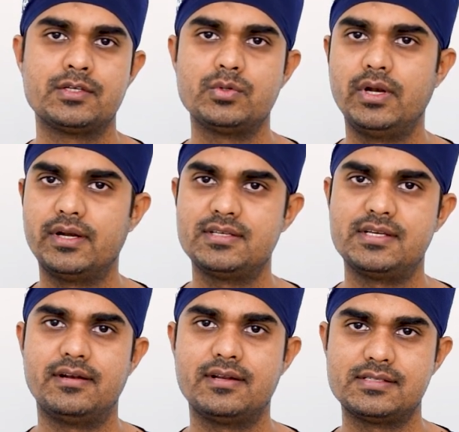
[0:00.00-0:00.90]
So let us
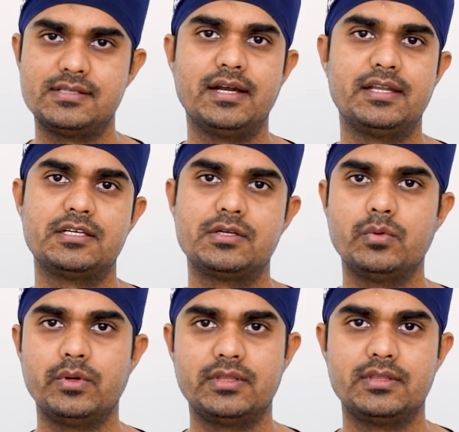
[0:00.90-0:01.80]
address that
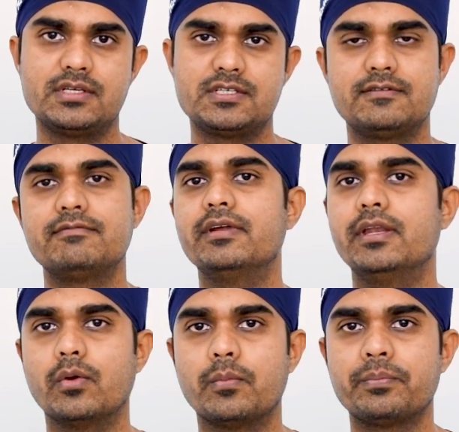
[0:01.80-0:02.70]
issue in this
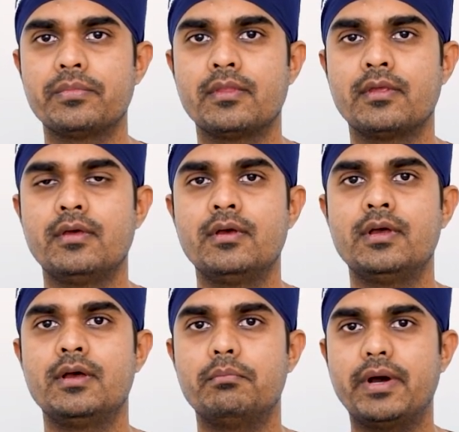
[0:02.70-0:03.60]
video.
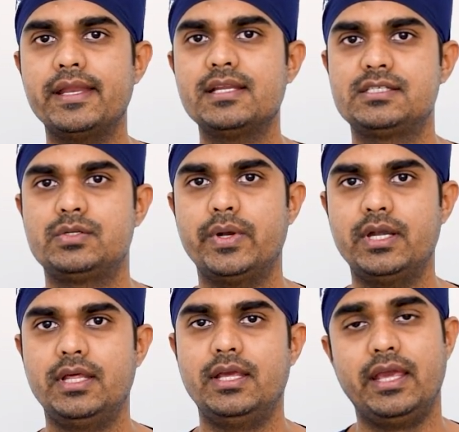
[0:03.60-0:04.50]
Minus
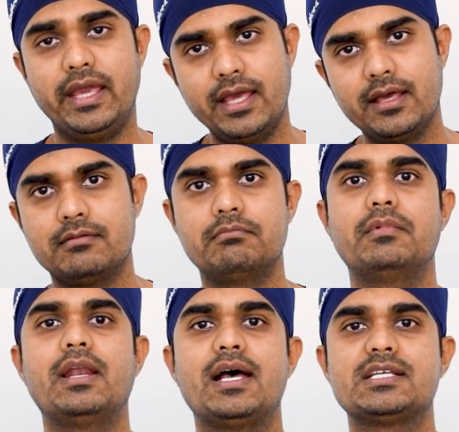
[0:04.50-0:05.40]
20 a
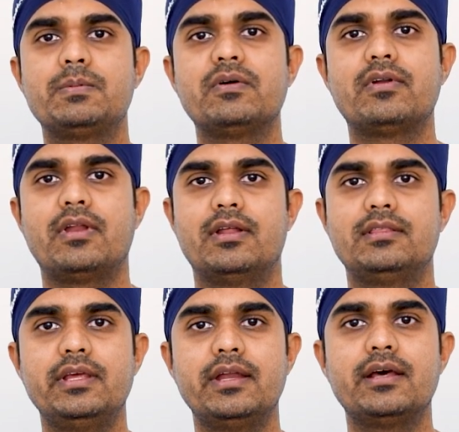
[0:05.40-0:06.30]
glass power
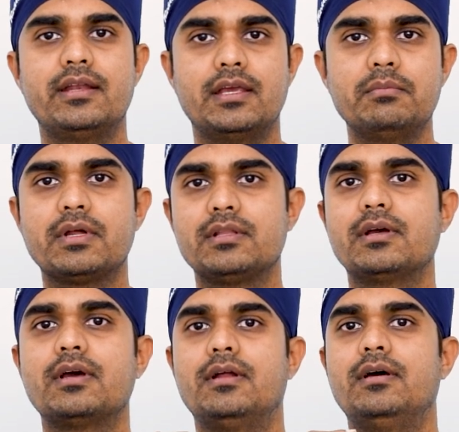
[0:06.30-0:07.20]
aina theeyadaniki mana
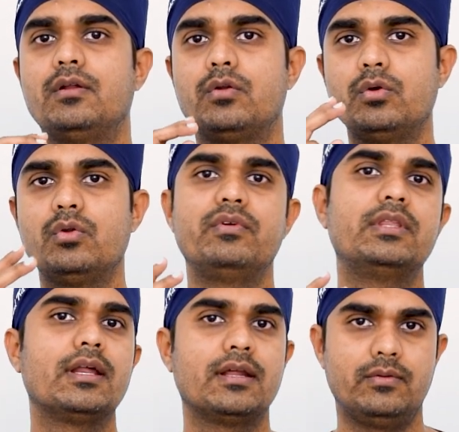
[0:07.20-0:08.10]
daggara rendu
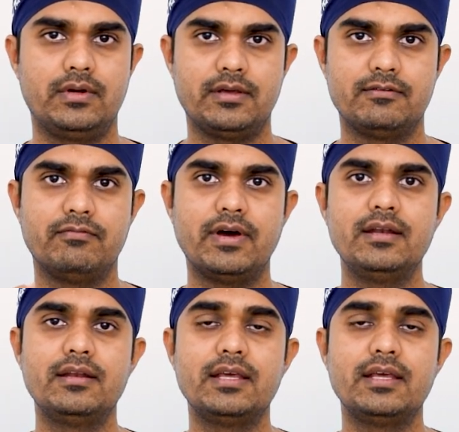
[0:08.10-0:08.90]
vidhanalu untayi. One,